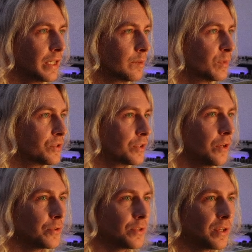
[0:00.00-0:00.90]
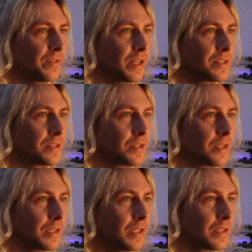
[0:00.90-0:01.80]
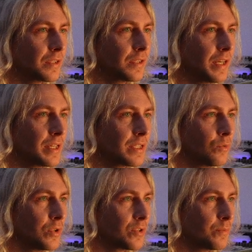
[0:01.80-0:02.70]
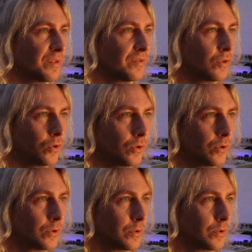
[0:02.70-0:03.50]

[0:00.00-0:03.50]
I'm good to go. So if I listen to the kick as it was before,